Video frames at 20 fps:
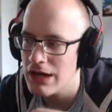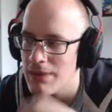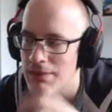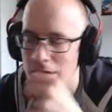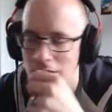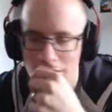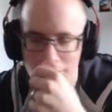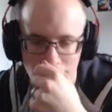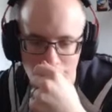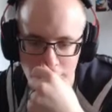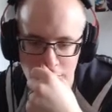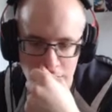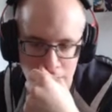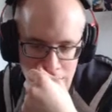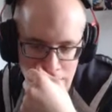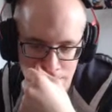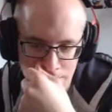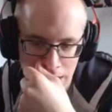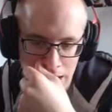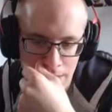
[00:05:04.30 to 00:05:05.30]
However, you
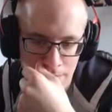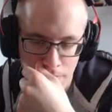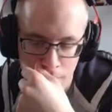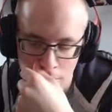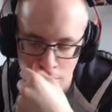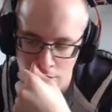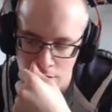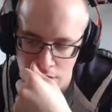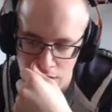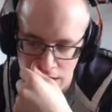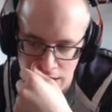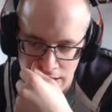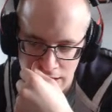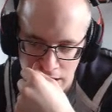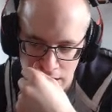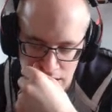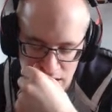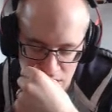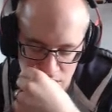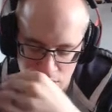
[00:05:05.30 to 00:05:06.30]
can buy both and
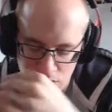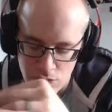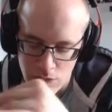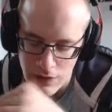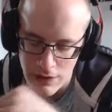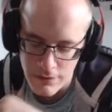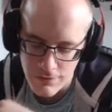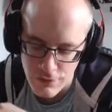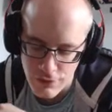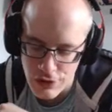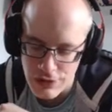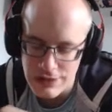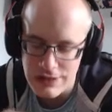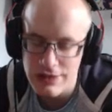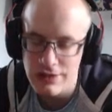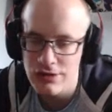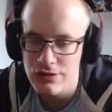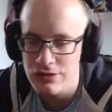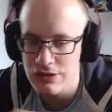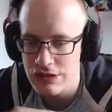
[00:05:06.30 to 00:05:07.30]
then use one first
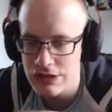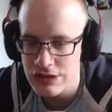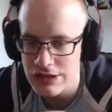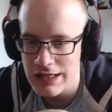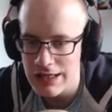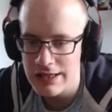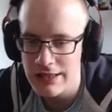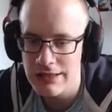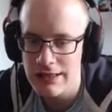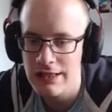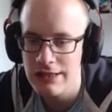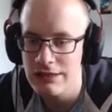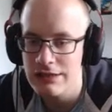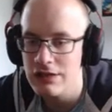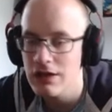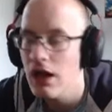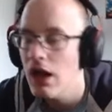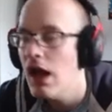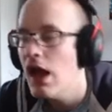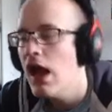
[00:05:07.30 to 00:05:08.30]
and use the second later.
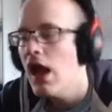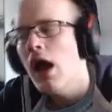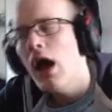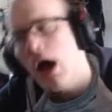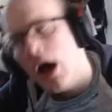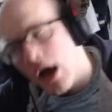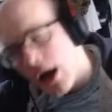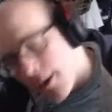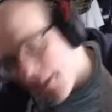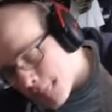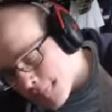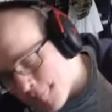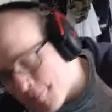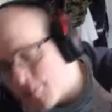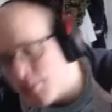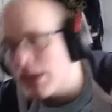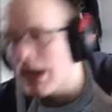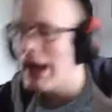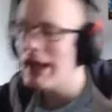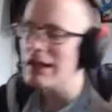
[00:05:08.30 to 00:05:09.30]

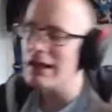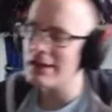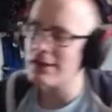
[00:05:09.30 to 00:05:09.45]
I like the